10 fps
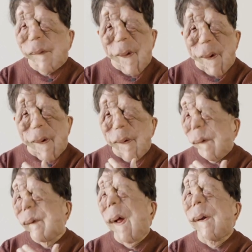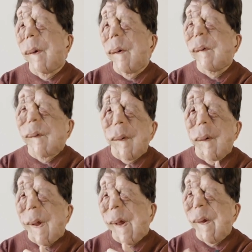to tell their own
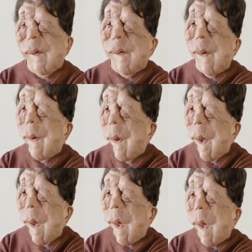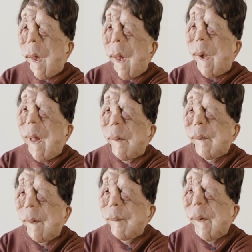stories and have
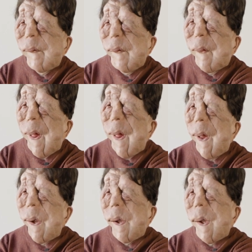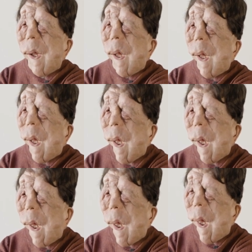their voices heard.
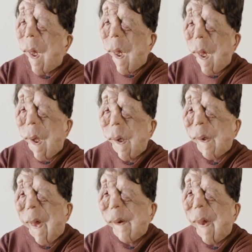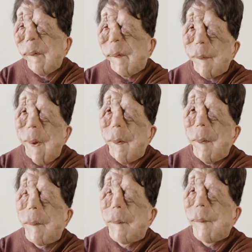And that's the
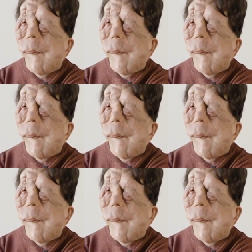real